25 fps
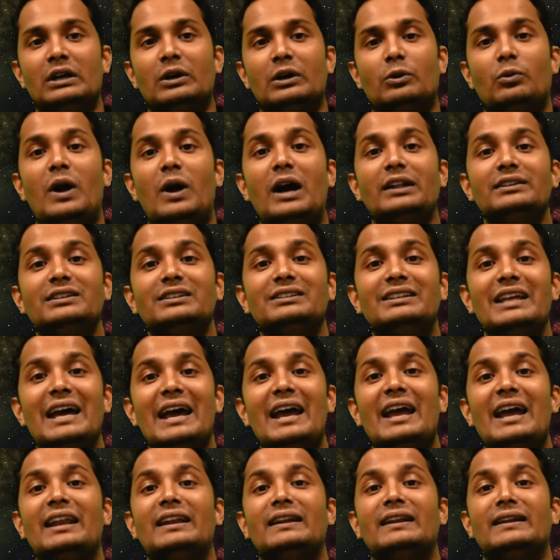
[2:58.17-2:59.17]
rather
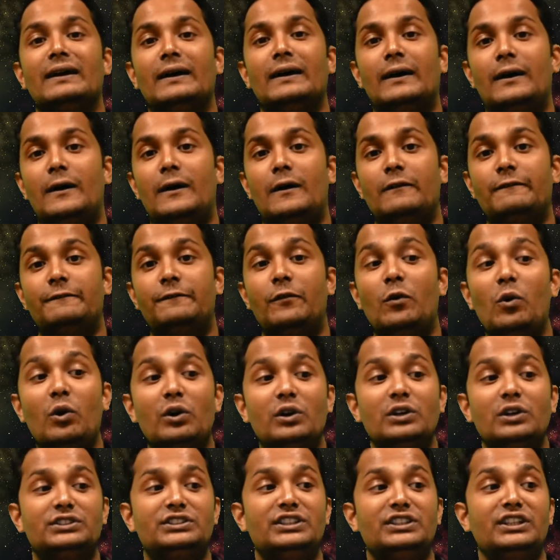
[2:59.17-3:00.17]
than
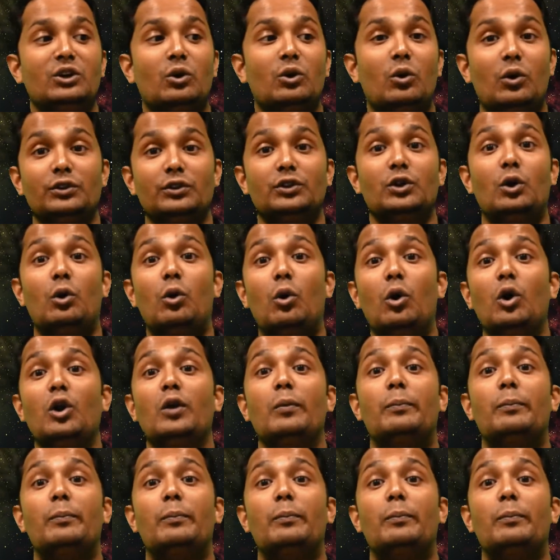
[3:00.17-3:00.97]
focusing on the whole